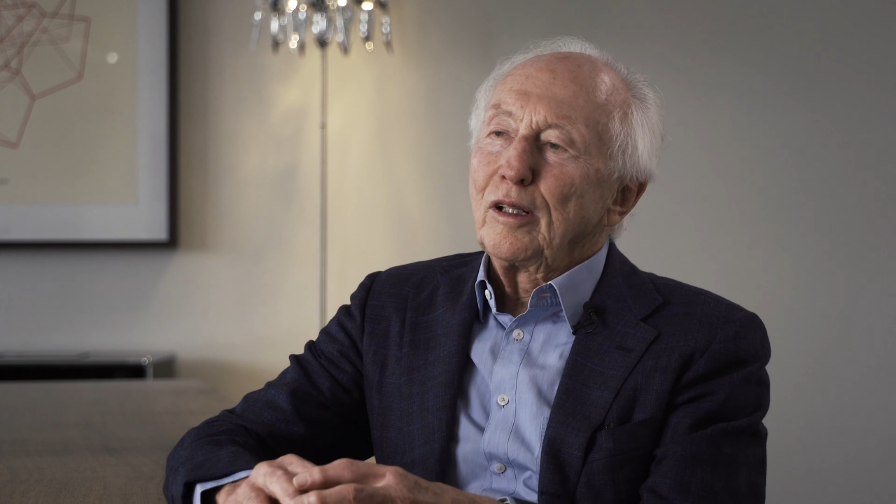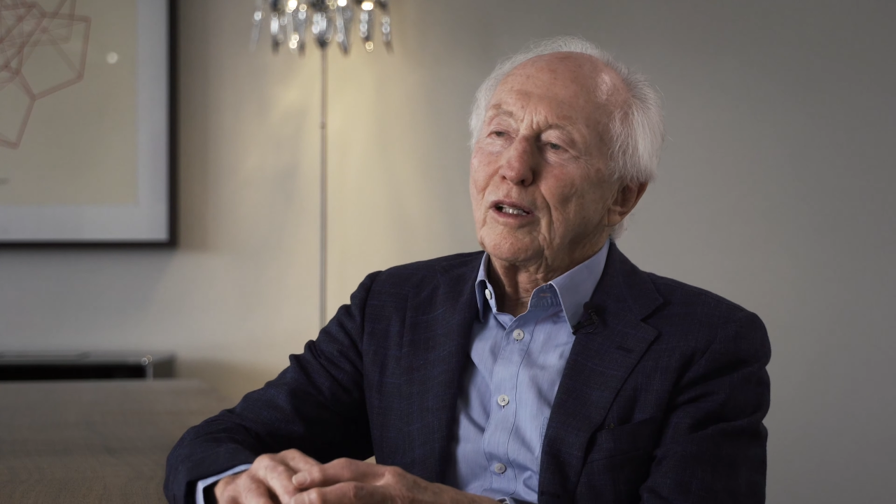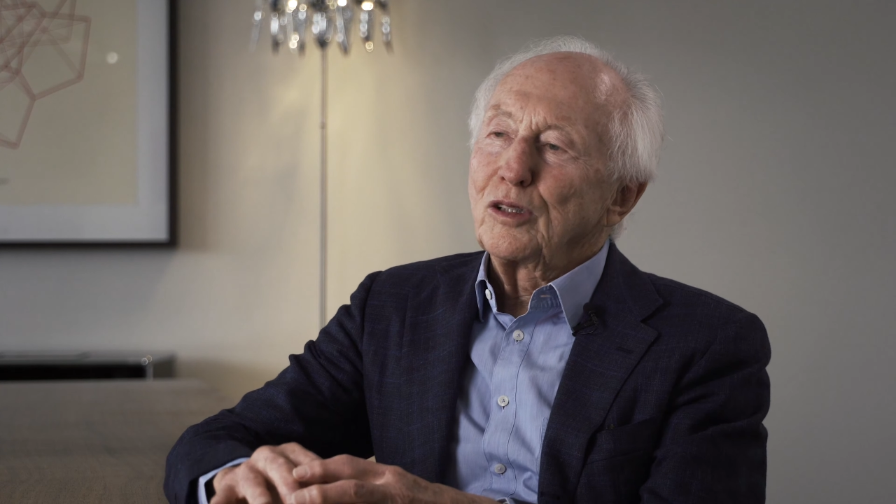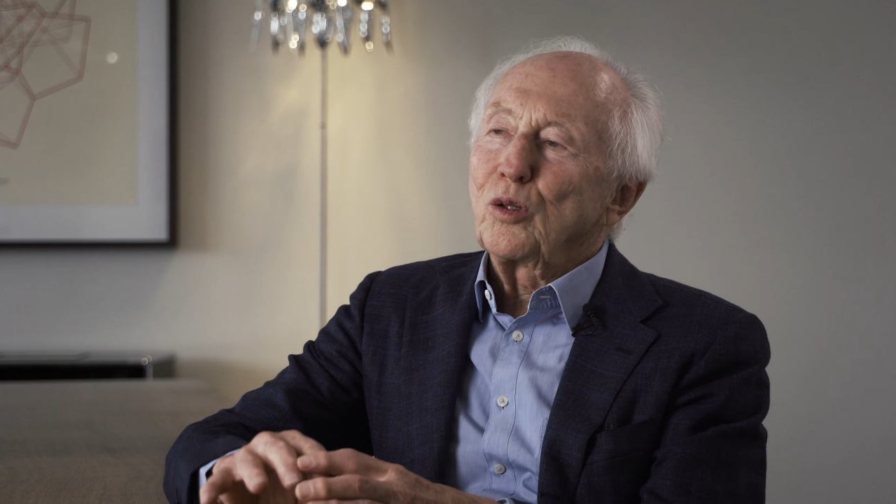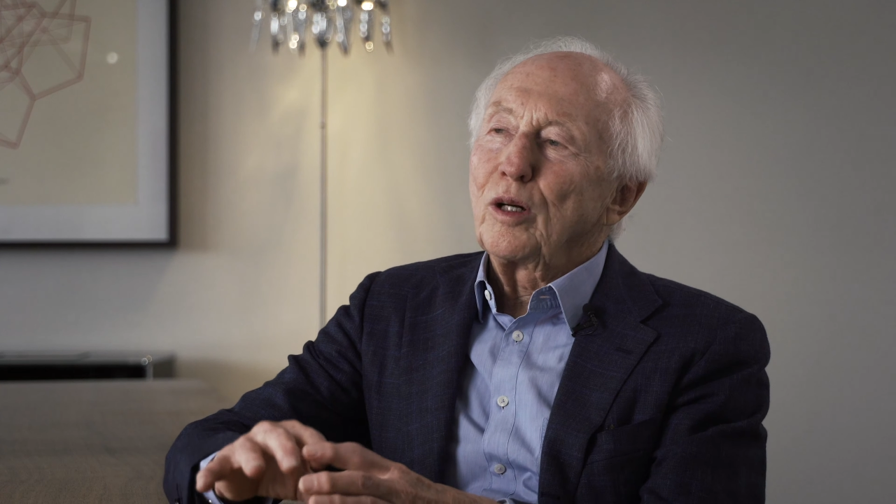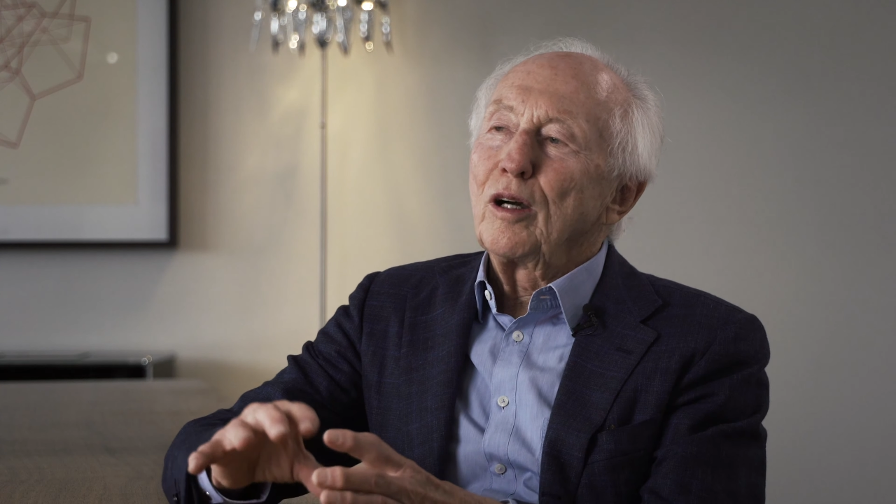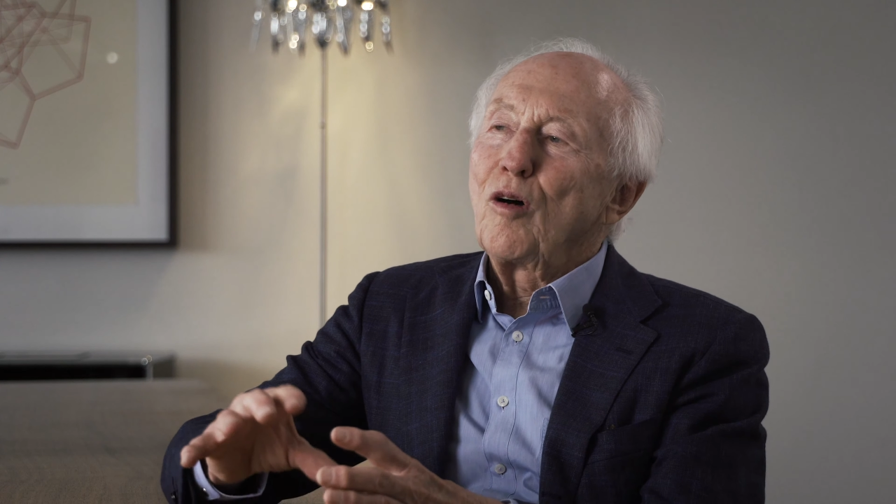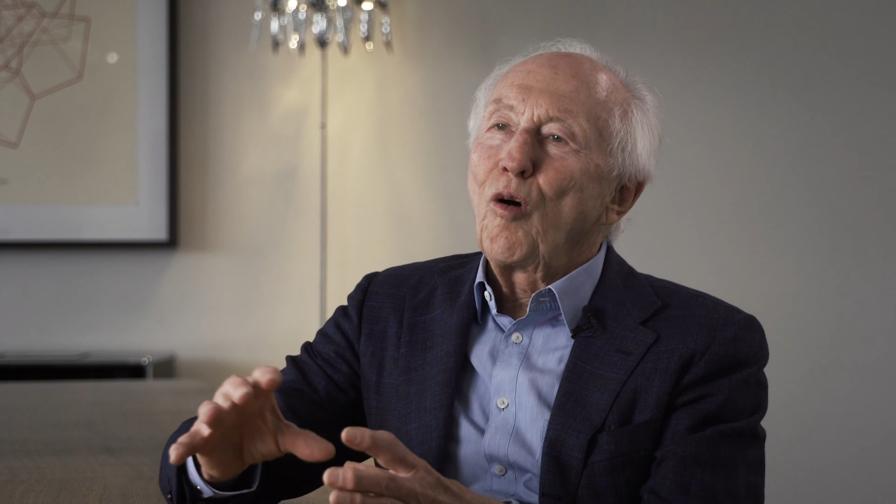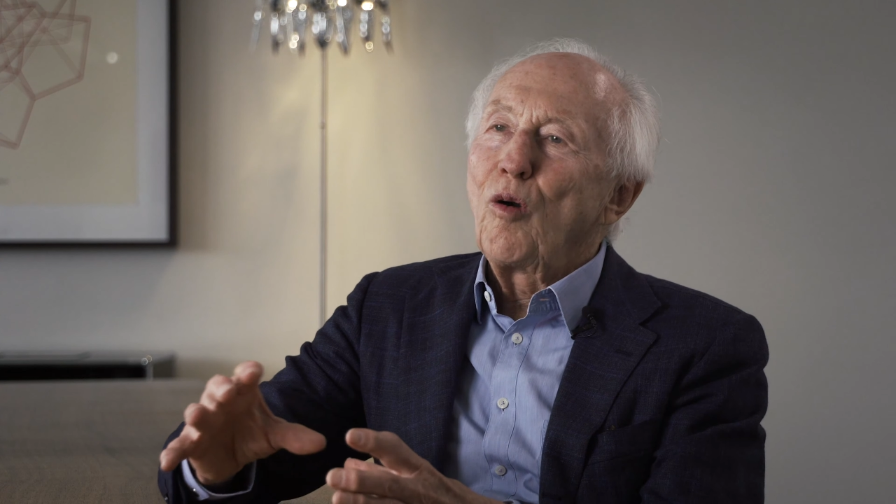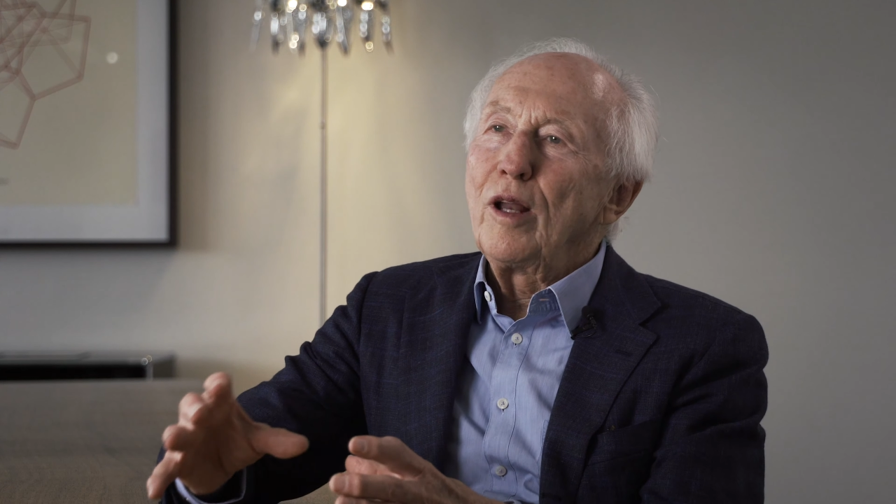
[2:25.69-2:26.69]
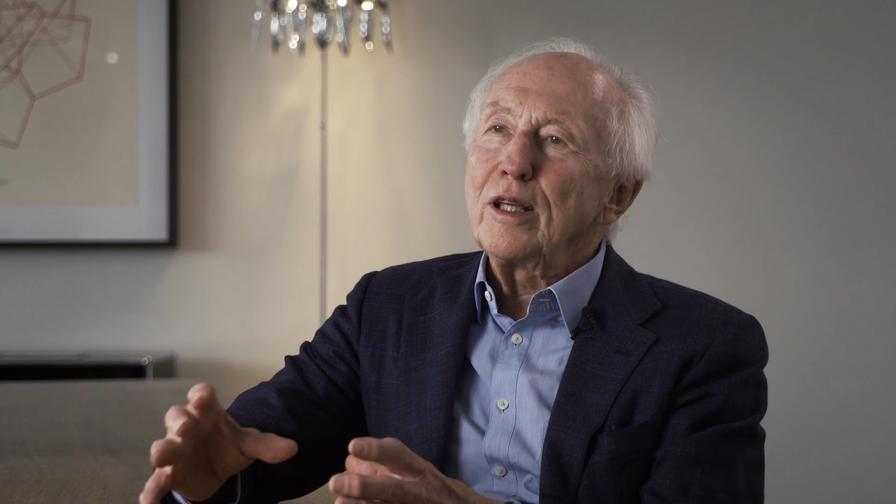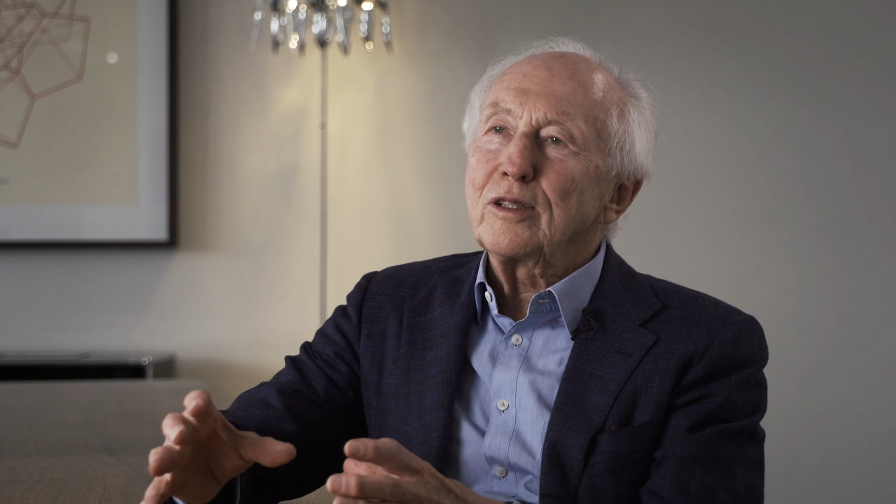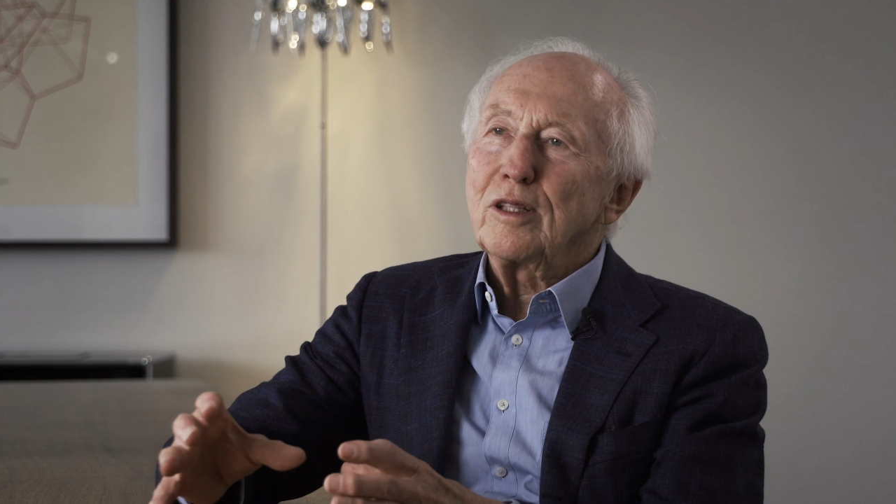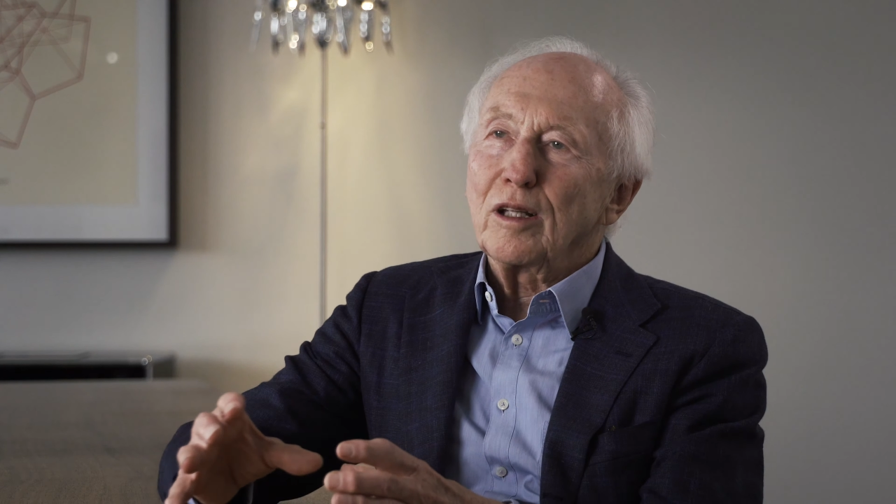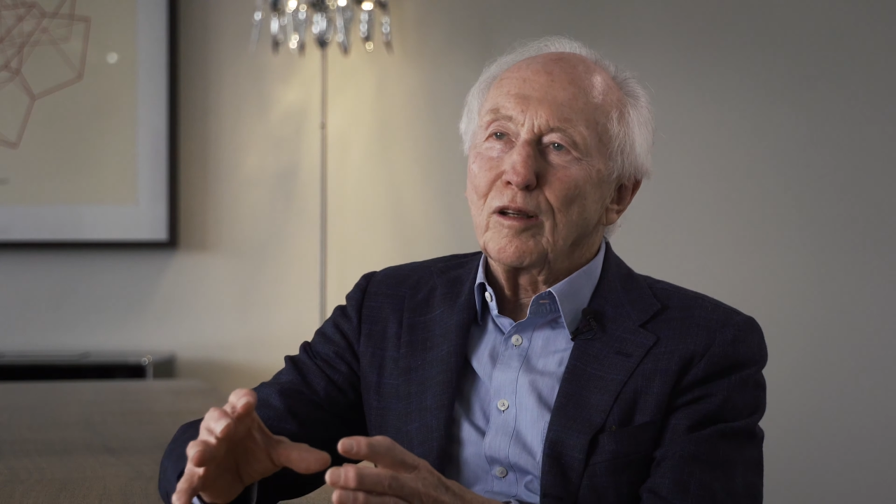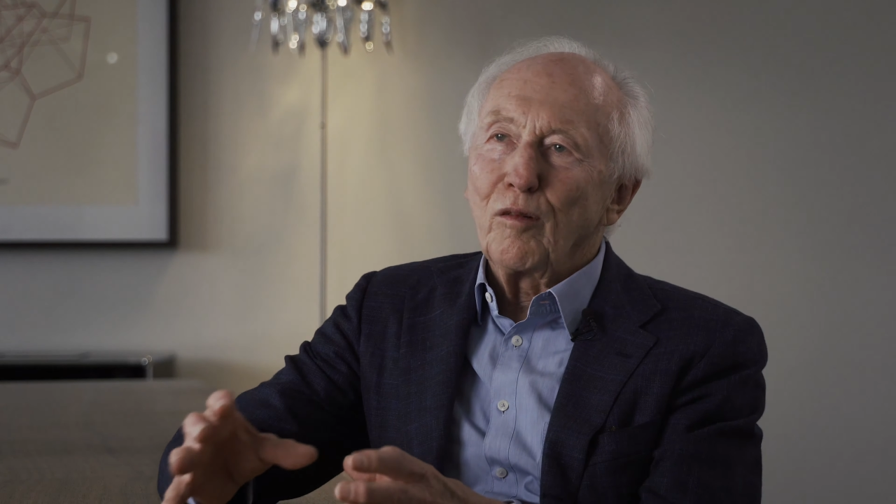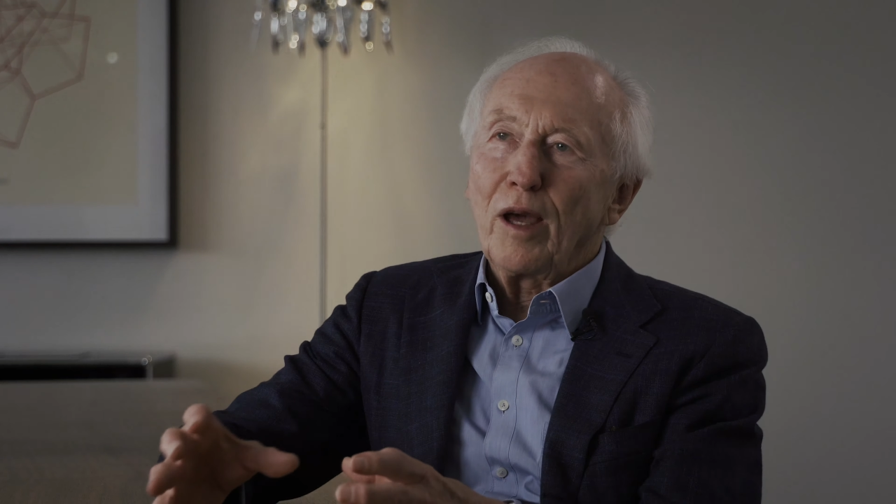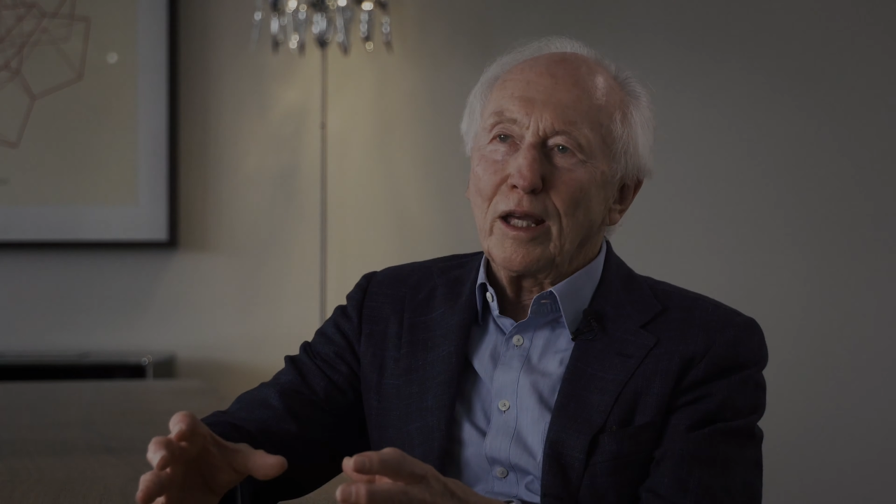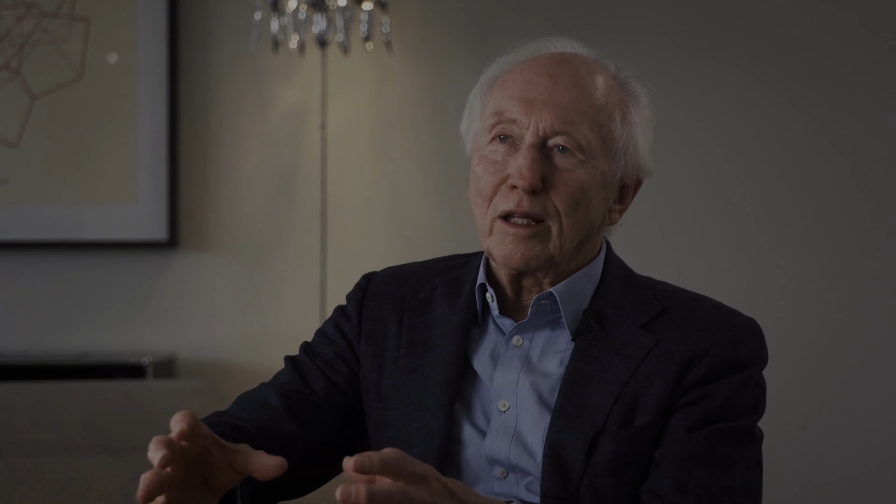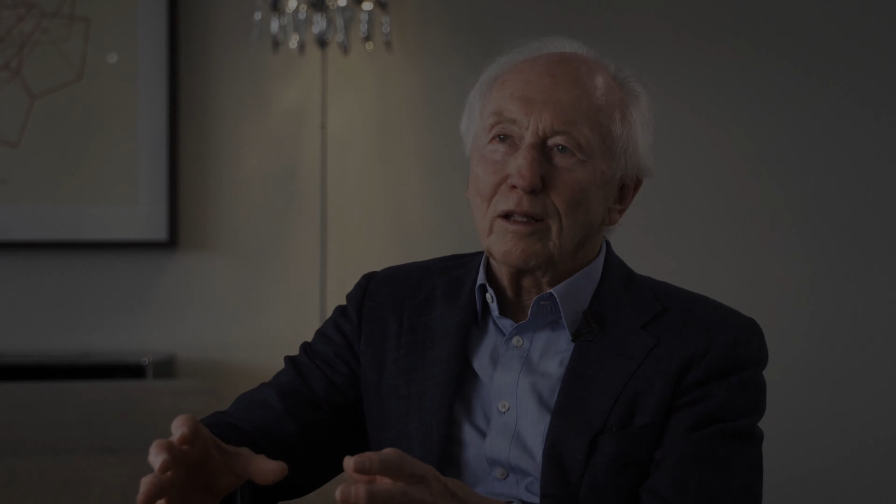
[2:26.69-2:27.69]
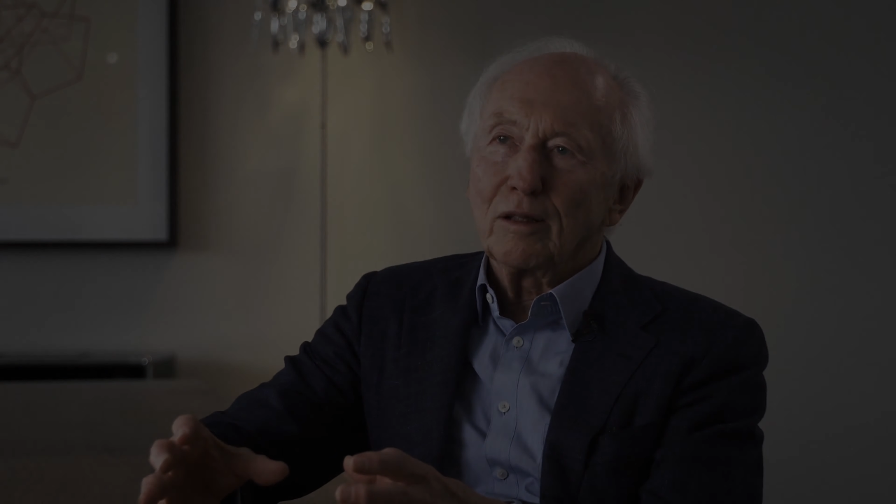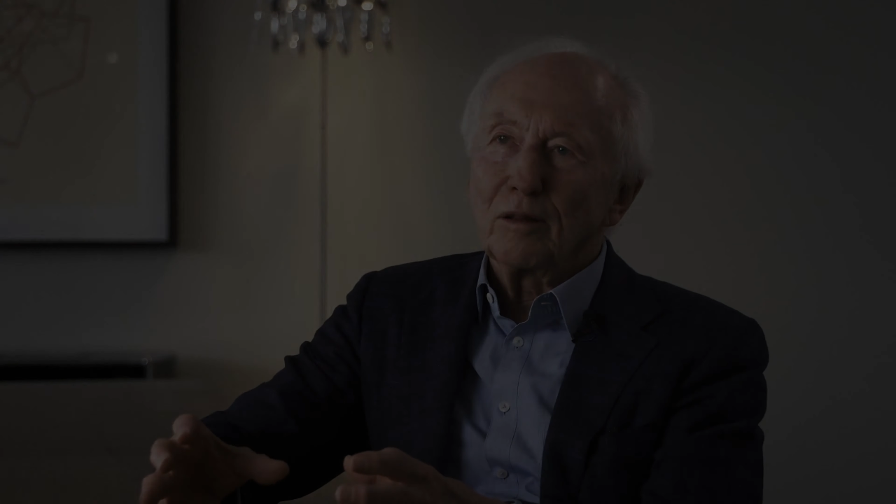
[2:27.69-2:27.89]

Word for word: uh, so a holistic way.